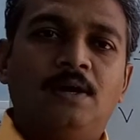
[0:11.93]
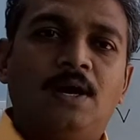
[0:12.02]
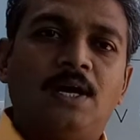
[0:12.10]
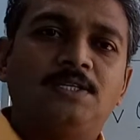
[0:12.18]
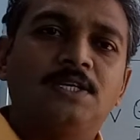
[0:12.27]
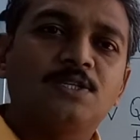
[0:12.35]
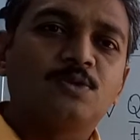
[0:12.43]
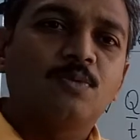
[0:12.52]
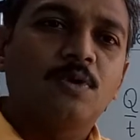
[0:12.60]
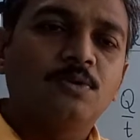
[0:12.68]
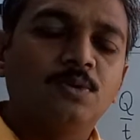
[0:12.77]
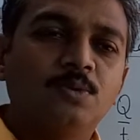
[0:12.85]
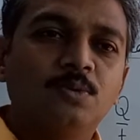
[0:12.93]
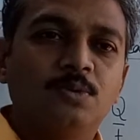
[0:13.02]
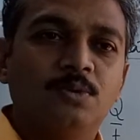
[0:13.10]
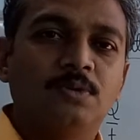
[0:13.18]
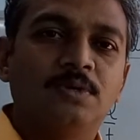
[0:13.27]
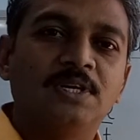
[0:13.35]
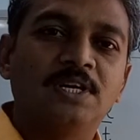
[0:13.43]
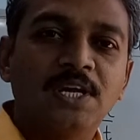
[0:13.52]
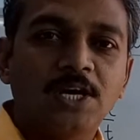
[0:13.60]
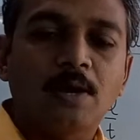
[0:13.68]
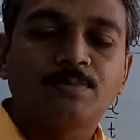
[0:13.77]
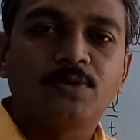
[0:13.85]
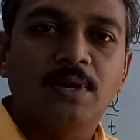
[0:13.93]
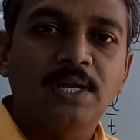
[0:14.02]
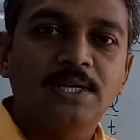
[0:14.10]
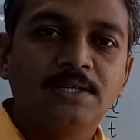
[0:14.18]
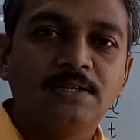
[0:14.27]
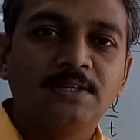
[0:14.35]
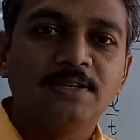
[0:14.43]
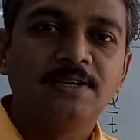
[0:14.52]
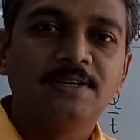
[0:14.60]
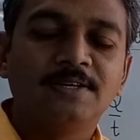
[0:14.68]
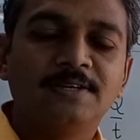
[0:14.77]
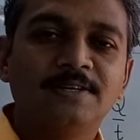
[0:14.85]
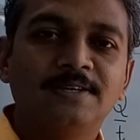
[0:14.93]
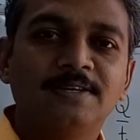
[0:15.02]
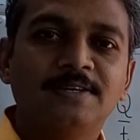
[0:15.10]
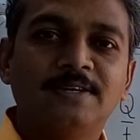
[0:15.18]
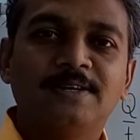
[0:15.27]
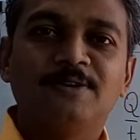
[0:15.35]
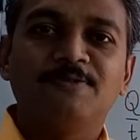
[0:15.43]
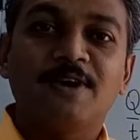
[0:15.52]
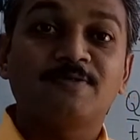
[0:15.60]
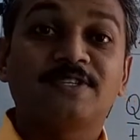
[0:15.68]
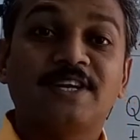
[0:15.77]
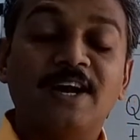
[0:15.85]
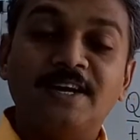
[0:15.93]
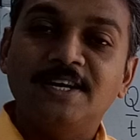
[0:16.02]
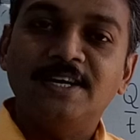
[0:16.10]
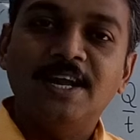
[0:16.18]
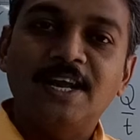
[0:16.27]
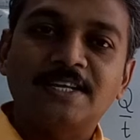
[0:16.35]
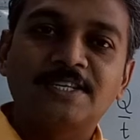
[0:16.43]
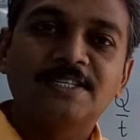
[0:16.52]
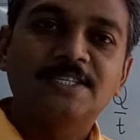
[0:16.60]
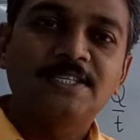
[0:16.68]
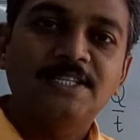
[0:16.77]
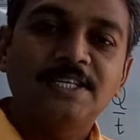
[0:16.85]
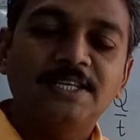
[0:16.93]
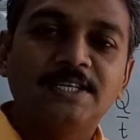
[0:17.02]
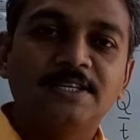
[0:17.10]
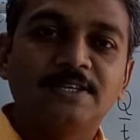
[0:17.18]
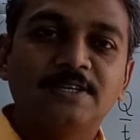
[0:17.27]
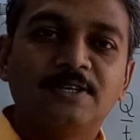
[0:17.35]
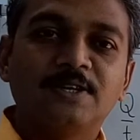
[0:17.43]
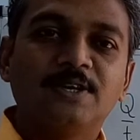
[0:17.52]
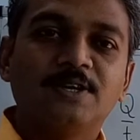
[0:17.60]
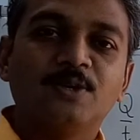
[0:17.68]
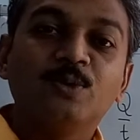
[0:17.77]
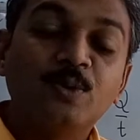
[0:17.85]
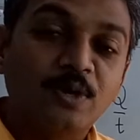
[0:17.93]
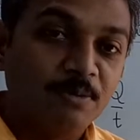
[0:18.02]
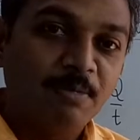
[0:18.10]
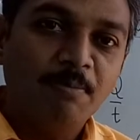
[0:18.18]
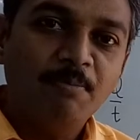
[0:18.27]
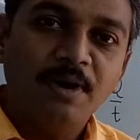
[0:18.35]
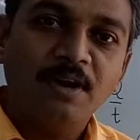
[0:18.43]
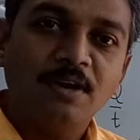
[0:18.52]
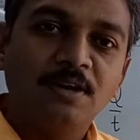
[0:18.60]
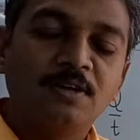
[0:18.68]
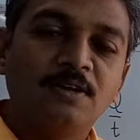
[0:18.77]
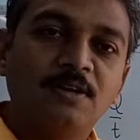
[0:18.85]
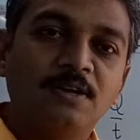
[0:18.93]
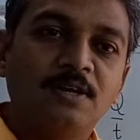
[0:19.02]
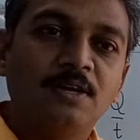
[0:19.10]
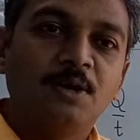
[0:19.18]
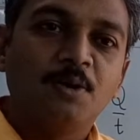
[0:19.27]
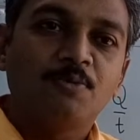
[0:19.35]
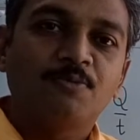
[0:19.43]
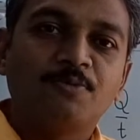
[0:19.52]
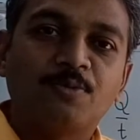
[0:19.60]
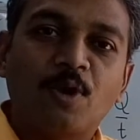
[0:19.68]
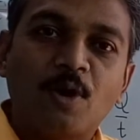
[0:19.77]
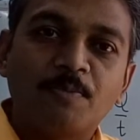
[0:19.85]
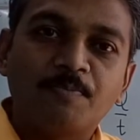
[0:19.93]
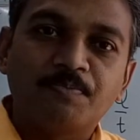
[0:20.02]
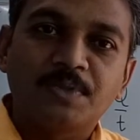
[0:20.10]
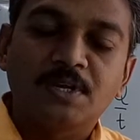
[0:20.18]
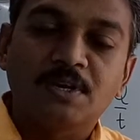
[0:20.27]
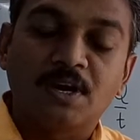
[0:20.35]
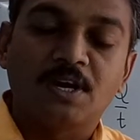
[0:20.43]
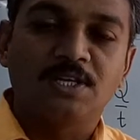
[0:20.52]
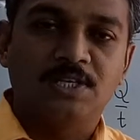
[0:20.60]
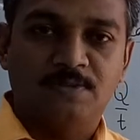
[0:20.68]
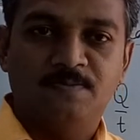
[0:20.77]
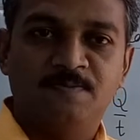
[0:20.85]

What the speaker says: I just want to recapitulate. We have started electricity, you remember, from current.